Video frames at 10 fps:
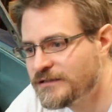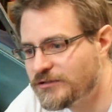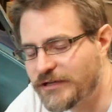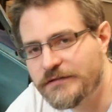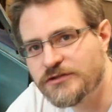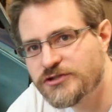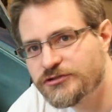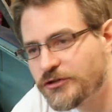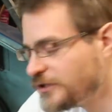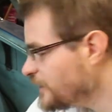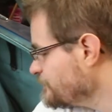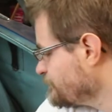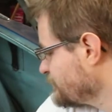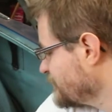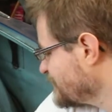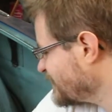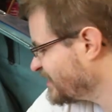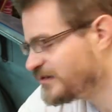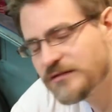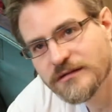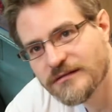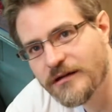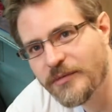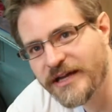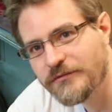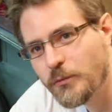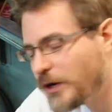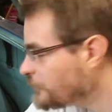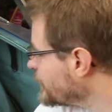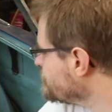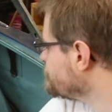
or even stronger, so I might even weld it.